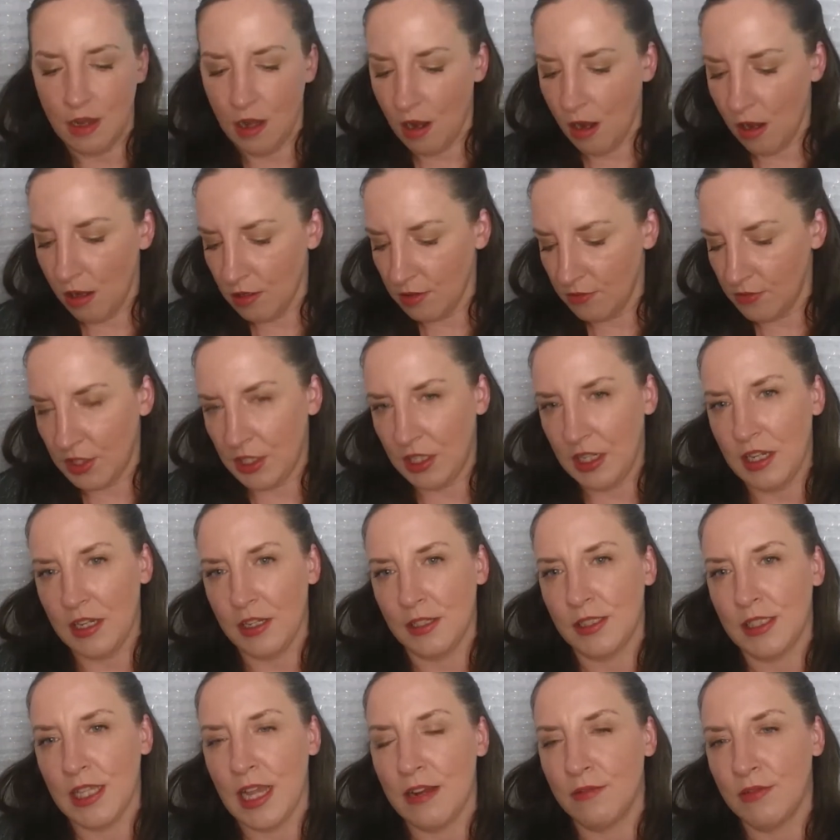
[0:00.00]
All of the
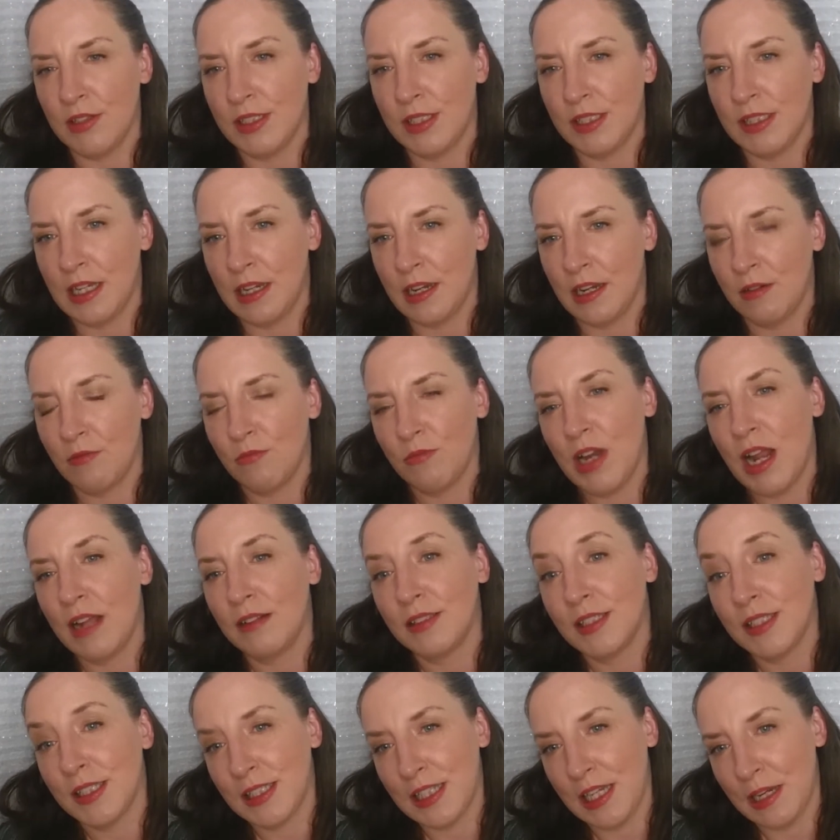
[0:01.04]
kits have the same,
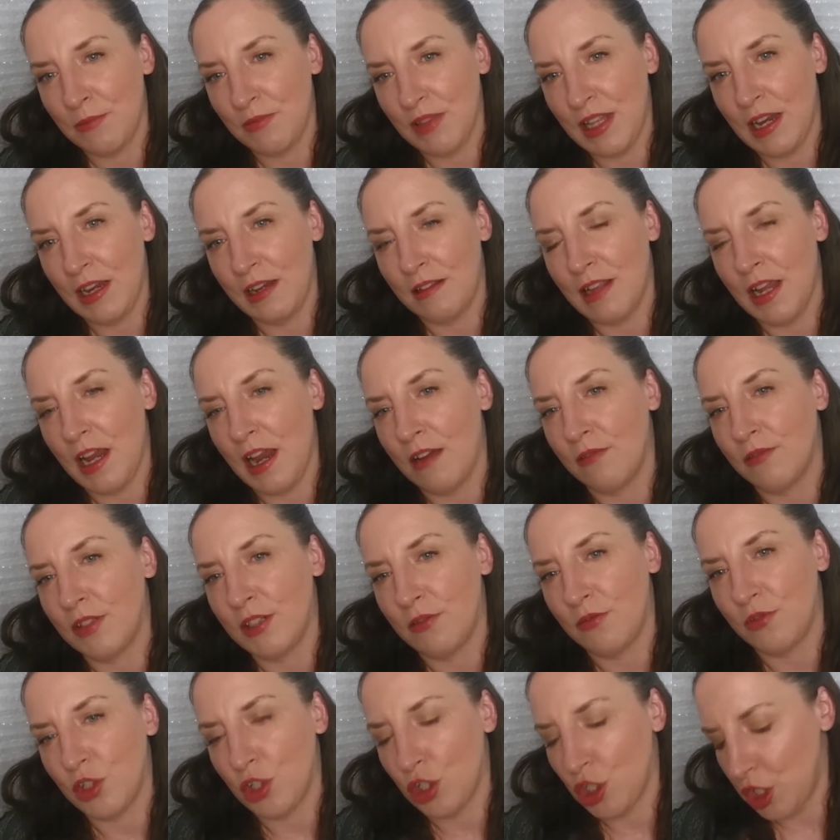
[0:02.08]
not the same thing. They have
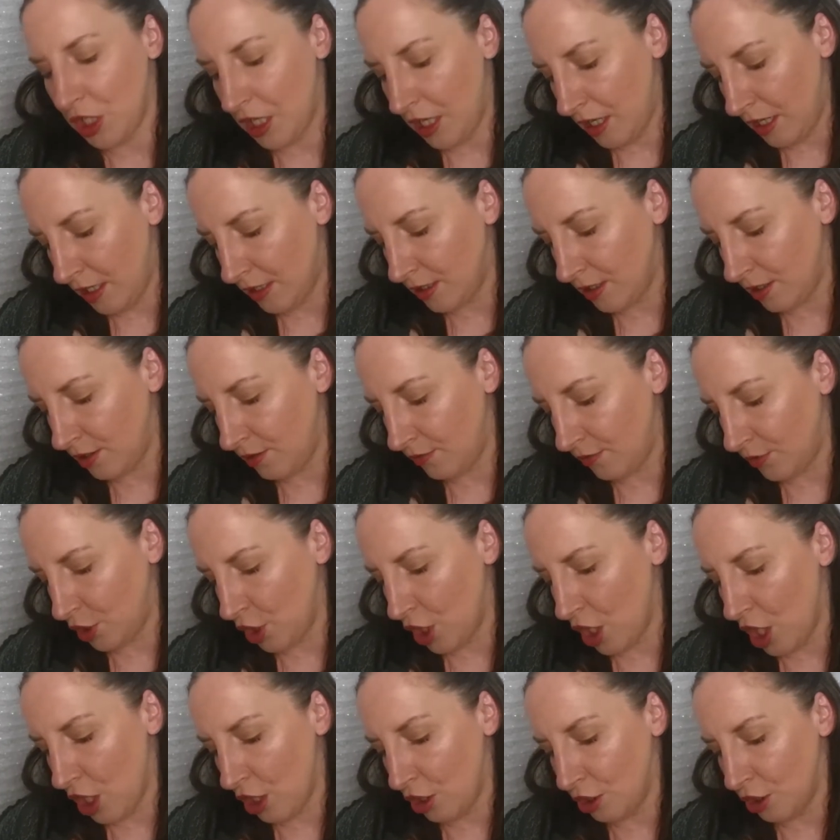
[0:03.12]
different shades, different
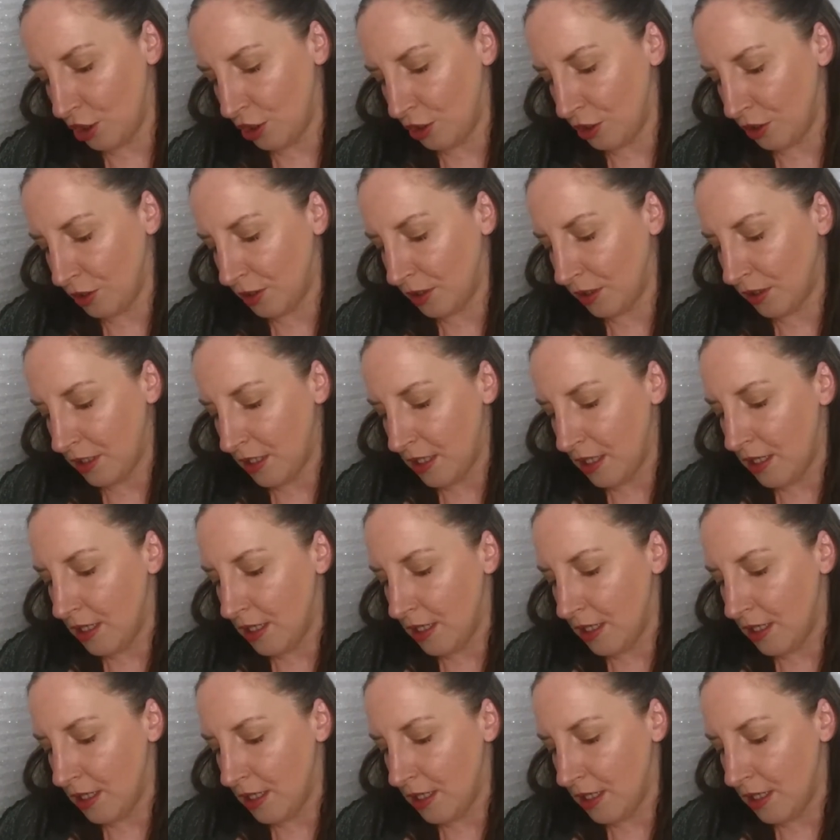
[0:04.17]
colors.